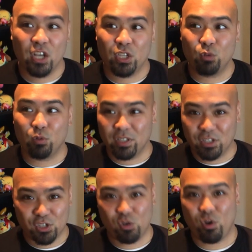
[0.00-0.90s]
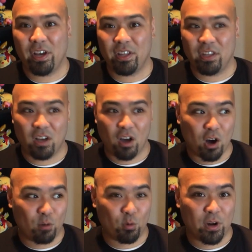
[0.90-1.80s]
you will enjoy the
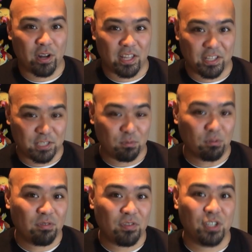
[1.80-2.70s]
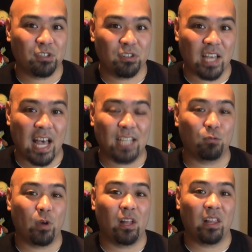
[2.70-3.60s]
artwork that this movie features,
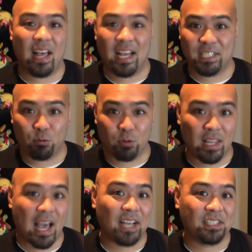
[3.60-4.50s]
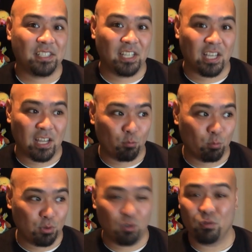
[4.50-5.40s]
as well as a relaxing
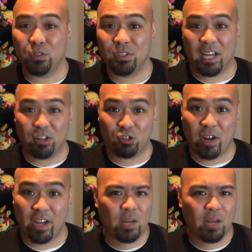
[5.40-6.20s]
and beautiful soundtrack.